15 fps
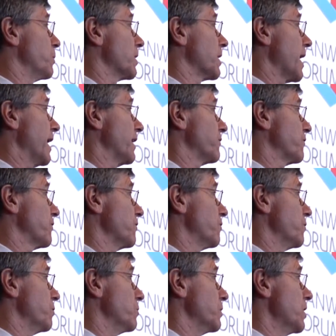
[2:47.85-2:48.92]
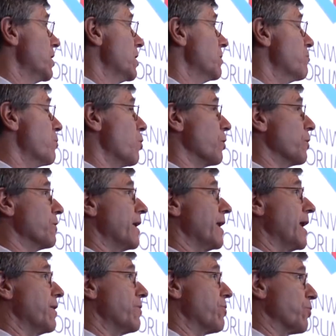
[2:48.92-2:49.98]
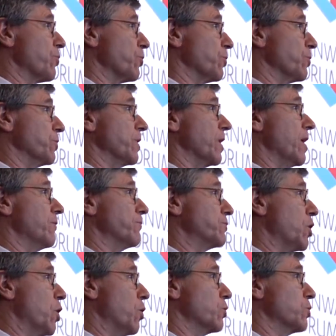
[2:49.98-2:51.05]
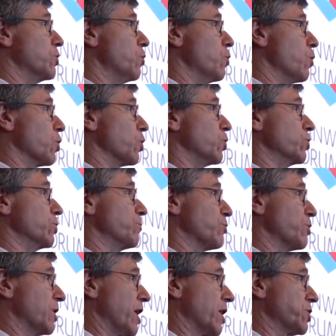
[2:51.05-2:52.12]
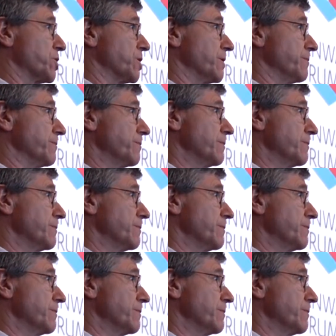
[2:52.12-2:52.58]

will constitute more than a third of total world production.